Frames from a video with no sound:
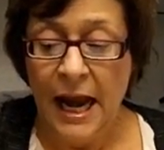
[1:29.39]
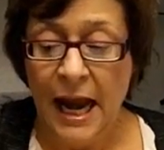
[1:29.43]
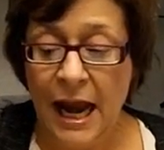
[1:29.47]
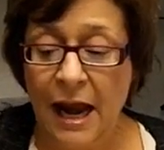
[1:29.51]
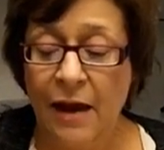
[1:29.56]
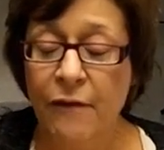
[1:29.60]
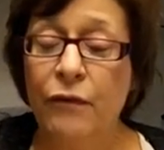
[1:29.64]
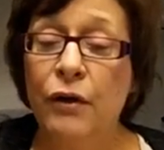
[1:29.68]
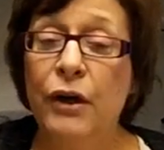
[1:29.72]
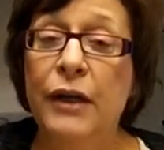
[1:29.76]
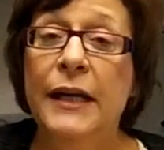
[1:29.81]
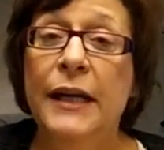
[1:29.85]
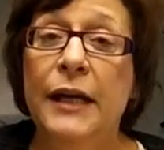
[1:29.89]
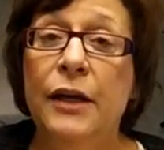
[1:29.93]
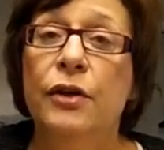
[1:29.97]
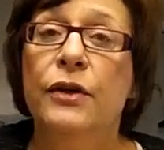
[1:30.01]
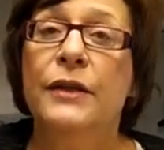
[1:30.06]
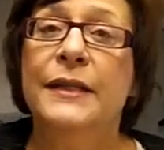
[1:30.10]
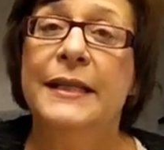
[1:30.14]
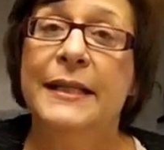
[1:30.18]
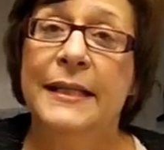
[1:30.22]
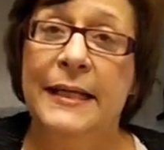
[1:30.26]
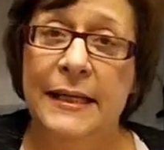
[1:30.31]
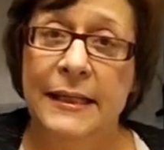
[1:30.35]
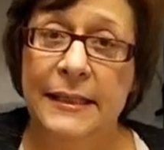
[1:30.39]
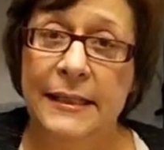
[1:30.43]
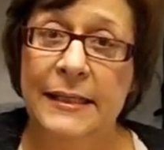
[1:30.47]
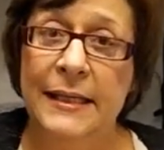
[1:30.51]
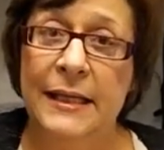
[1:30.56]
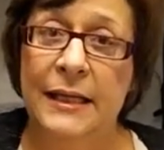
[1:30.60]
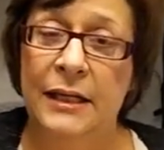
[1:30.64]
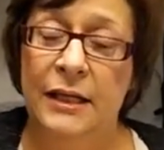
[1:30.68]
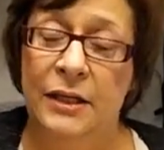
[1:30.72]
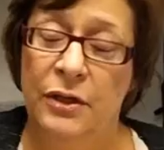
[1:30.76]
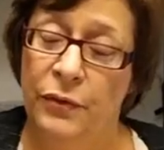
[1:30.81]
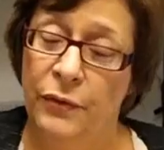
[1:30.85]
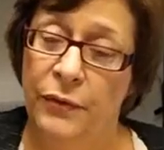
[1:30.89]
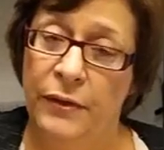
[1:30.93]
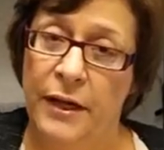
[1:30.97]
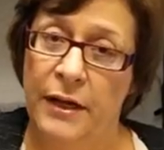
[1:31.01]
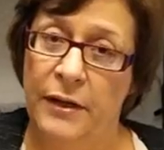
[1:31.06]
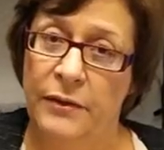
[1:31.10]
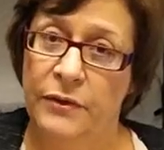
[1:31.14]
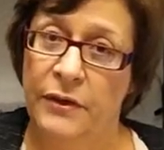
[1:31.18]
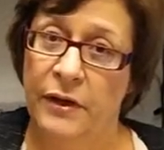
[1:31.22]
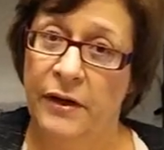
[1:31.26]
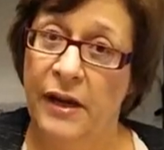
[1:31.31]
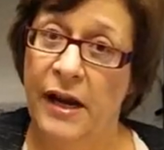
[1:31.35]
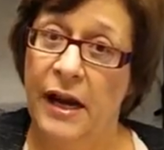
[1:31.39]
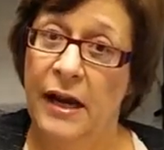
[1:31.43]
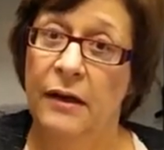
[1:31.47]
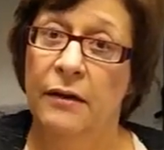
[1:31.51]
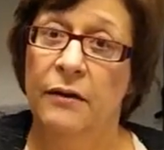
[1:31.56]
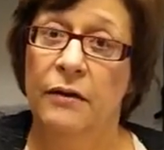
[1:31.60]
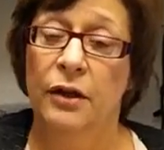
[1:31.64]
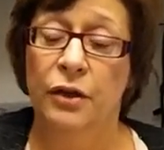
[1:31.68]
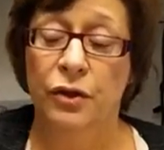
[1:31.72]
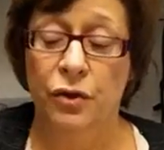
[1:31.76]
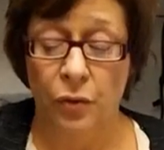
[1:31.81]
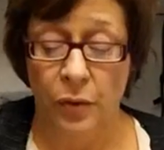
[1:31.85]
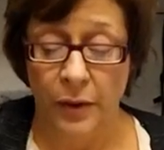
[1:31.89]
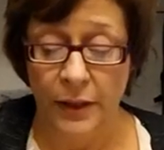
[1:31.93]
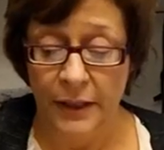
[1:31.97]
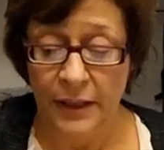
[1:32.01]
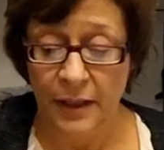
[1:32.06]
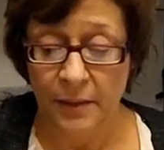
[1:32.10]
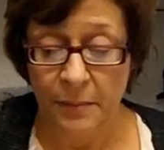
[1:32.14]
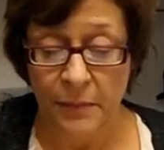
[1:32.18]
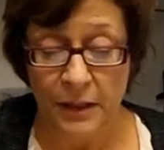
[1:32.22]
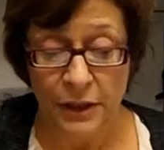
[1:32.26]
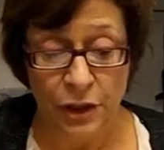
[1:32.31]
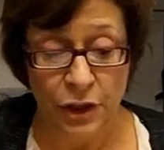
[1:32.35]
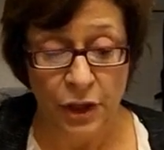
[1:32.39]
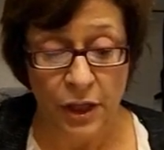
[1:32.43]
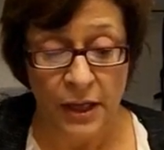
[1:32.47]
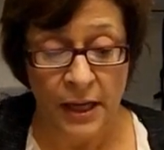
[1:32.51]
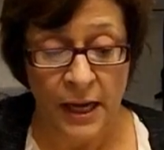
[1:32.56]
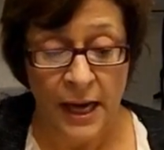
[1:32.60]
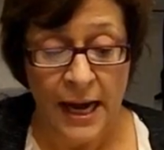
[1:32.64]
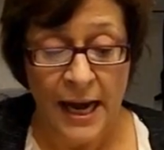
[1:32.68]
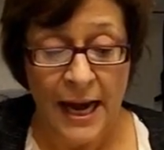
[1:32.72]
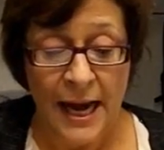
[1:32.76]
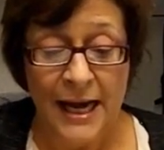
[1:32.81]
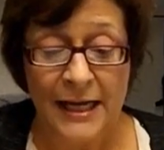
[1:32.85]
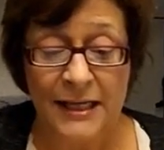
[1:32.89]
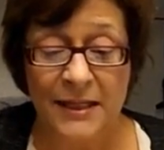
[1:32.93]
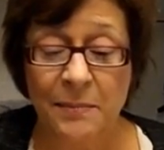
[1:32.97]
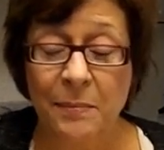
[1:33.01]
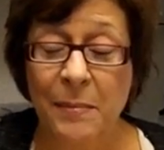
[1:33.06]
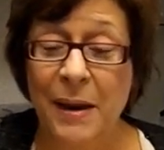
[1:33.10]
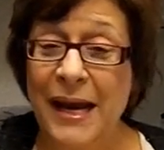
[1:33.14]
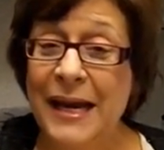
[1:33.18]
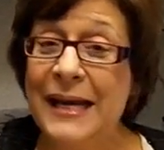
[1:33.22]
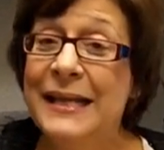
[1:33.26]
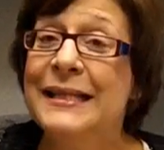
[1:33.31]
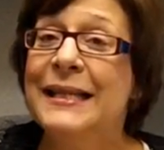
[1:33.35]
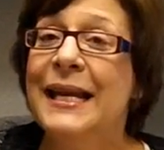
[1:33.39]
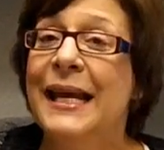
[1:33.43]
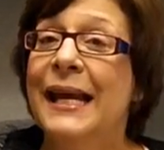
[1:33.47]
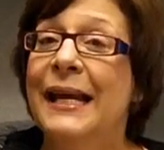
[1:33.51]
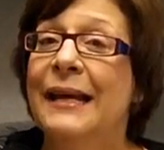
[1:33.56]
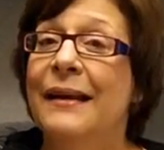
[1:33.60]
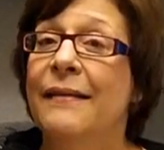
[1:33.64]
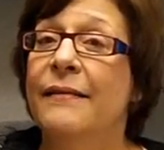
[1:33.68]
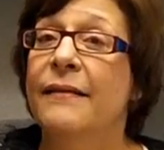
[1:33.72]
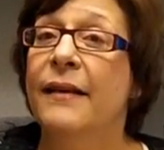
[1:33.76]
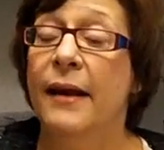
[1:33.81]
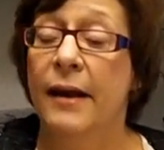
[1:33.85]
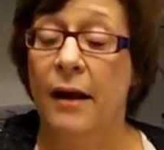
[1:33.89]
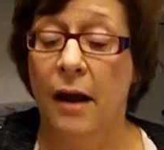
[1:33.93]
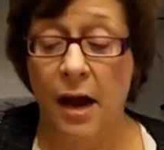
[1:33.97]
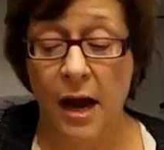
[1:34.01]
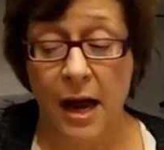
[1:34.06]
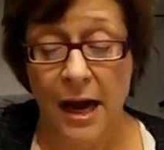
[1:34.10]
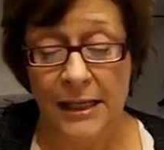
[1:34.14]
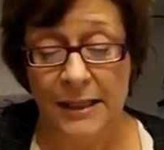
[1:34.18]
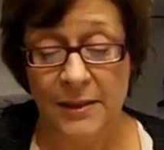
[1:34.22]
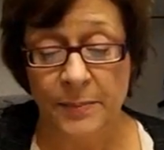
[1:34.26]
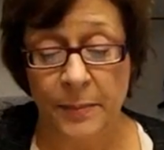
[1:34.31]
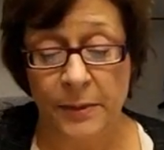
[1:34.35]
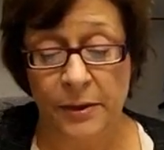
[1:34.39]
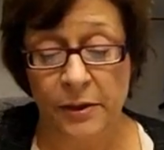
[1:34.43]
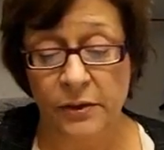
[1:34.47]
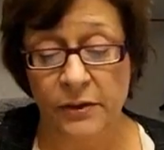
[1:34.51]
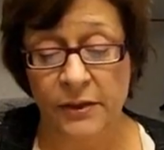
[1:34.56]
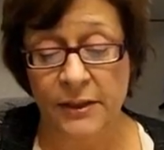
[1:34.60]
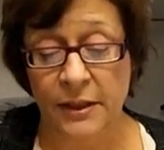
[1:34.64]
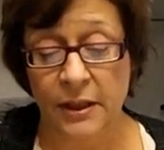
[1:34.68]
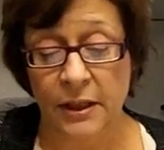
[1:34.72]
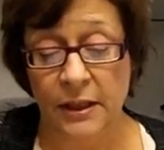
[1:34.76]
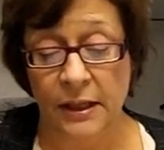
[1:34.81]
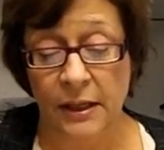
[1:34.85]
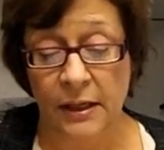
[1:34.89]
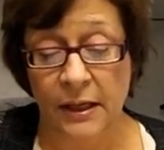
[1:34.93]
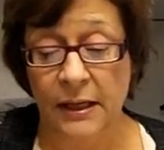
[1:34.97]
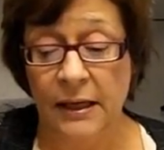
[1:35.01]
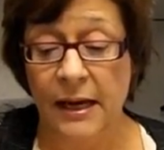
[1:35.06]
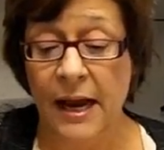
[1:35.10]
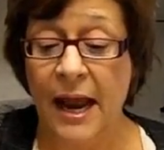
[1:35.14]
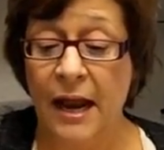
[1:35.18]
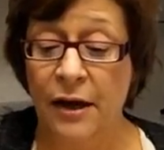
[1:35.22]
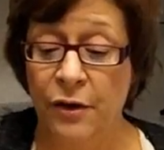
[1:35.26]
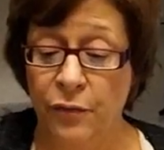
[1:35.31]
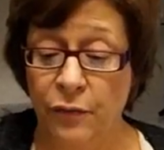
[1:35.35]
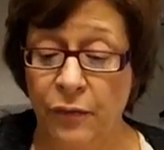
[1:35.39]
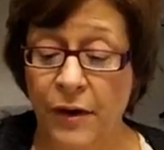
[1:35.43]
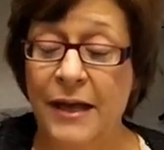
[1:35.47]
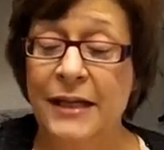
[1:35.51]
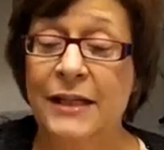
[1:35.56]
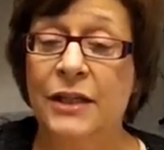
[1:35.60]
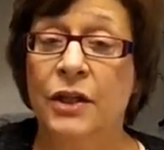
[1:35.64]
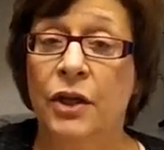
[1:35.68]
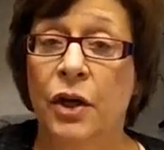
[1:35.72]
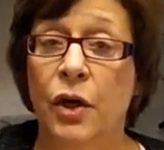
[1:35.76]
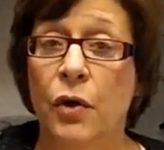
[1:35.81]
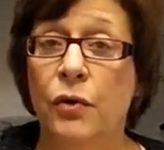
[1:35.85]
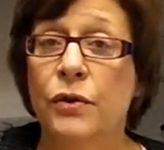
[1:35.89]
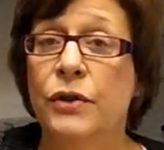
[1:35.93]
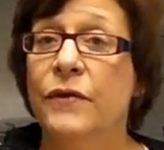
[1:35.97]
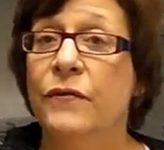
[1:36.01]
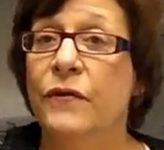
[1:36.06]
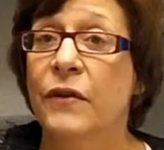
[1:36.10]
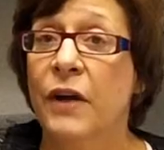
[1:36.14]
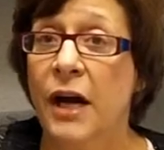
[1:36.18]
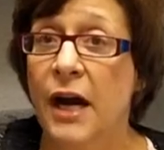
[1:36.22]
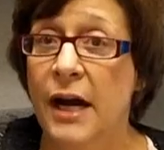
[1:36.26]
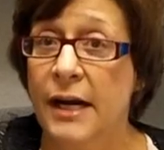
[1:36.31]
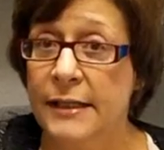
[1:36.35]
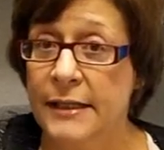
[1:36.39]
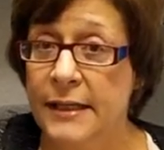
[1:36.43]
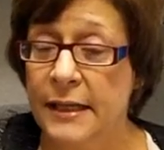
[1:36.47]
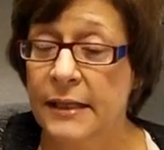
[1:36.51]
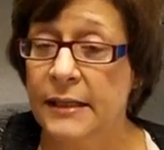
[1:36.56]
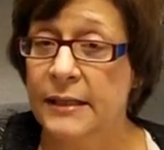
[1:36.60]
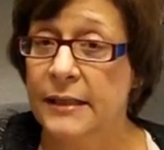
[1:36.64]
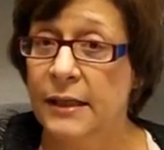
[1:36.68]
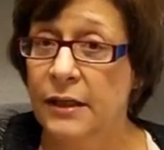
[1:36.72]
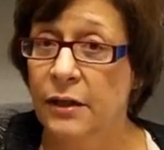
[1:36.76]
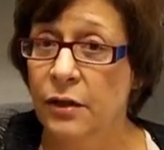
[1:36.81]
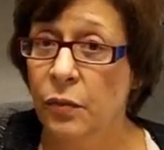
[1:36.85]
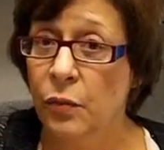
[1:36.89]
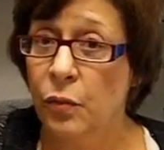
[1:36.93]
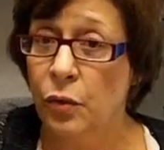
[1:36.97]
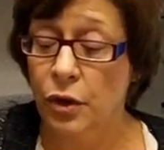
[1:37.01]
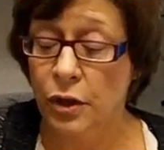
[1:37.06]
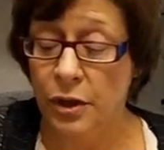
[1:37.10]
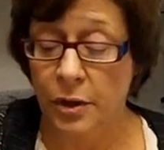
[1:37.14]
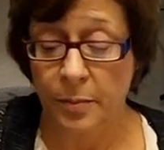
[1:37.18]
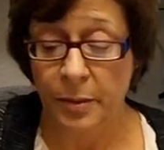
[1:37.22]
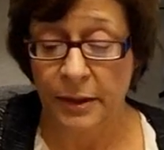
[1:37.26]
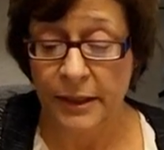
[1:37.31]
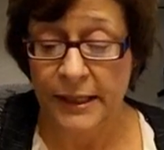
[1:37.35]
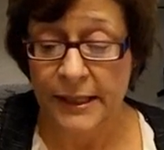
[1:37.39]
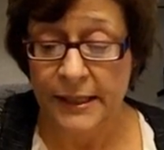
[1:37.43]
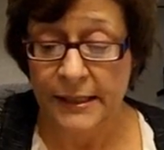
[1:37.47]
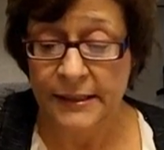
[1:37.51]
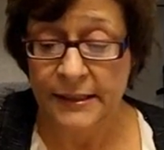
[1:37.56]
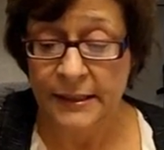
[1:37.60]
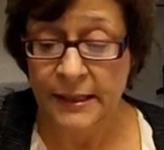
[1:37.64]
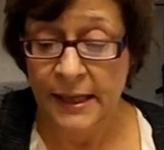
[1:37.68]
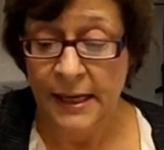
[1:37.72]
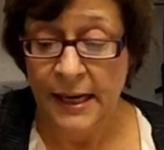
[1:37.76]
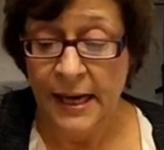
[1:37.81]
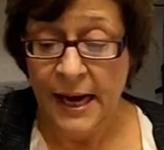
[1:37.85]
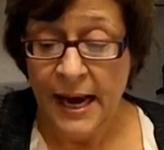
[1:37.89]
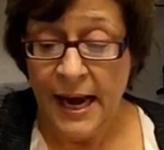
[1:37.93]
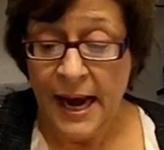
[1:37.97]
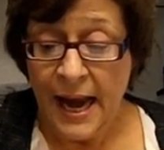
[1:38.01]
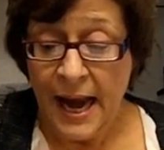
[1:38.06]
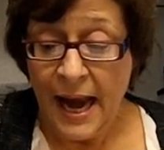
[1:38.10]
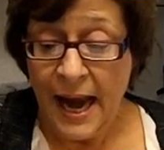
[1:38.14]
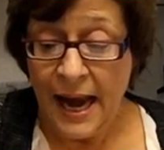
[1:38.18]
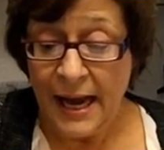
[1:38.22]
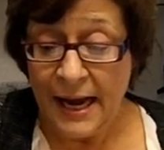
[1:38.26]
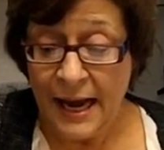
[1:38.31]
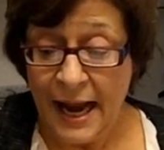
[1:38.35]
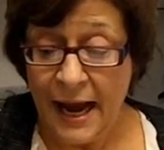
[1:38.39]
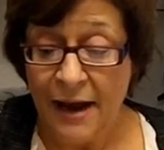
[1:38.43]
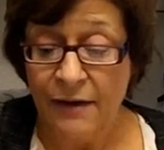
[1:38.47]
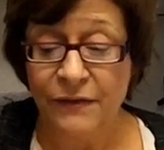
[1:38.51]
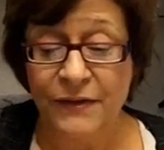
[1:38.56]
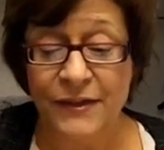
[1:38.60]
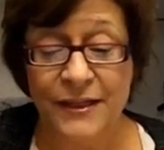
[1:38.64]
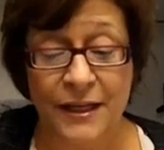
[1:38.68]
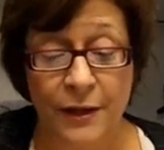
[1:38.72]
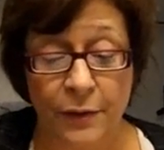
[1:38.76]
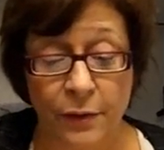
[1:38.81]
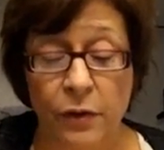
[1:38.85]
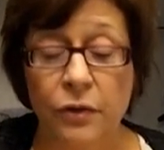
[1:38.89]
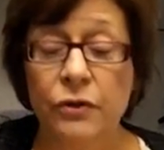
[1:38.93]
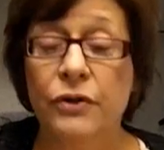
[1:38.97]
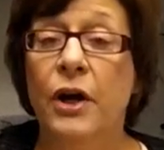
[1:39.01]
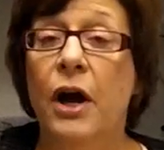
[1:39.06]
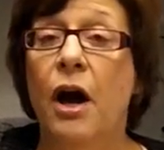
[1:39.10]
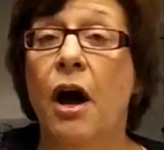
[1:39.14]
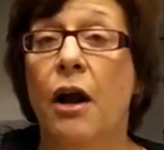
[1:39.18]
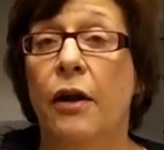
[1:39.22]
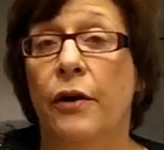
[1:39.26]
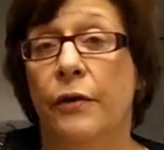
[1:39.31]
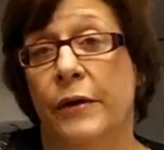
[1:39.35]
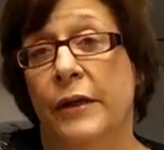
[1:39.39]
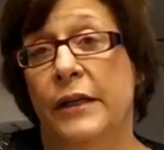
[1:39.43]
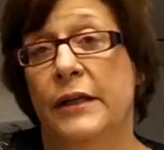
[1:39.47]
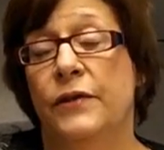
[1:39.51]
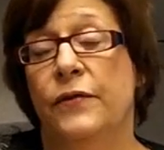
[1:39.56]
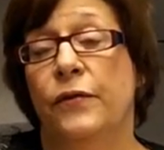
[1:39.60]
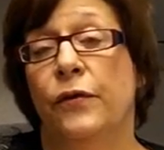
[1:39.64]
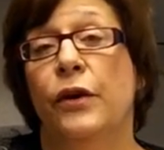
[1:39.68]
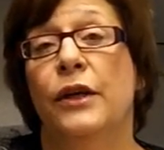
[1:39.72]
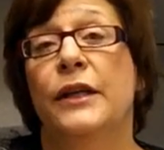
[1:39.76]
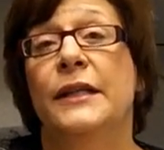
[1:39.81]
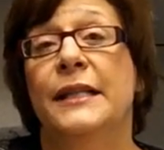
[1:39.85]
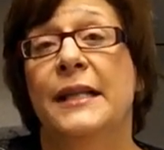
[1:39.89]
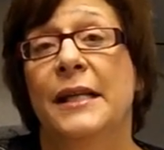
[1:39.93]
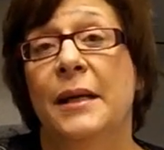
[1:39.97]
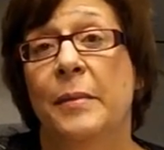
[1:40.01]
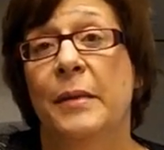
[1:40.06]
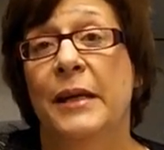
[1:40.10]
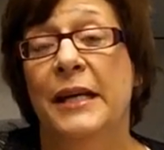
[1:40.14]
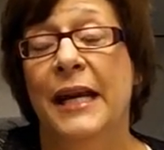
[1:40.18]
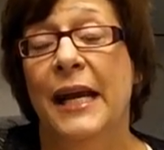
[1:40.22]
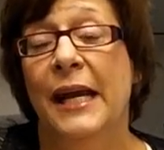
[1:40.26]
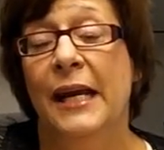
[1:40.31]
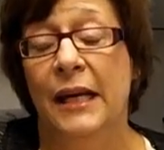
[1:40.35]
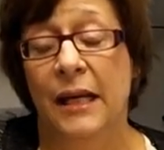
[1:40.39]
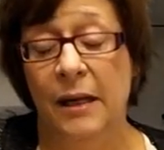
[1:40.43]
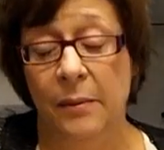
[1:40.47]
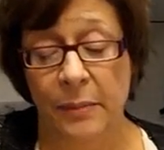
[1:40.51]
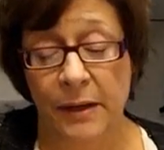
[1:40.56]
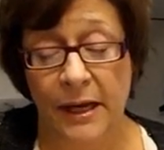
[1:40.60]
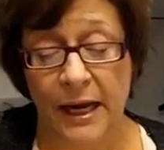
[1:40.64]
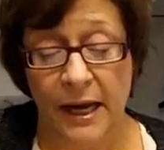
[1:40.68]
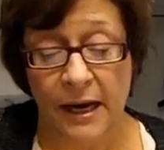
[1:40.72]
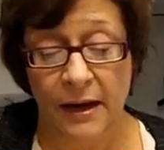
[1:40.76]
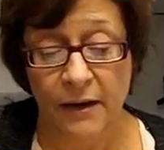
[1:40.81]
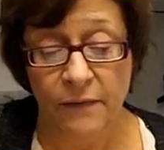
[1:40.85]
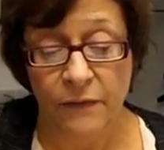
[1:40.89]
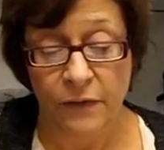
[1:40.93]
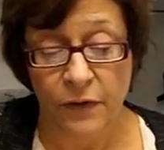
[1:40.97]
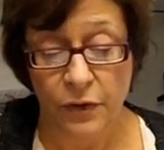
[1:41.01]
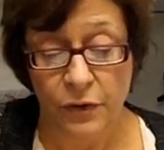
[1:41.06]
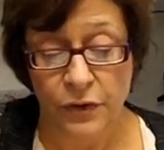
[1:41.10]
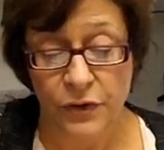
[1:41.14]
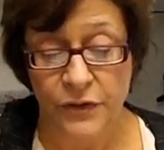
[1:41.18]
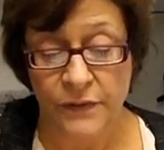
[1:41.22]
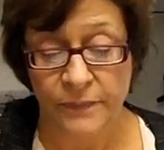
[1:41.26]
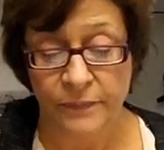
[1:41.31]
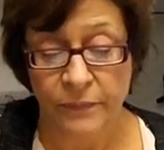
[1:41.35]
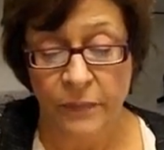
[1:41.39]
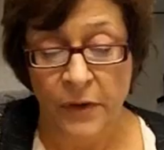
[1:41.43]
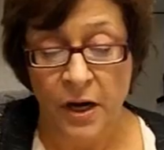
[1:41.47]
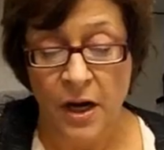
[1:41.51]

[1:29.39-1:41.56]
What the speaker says: Every year since 2008, the Joint Commission has mandated that hospitals address codes of conduct in the workplace and have zero tolerance for intimidating behaviors.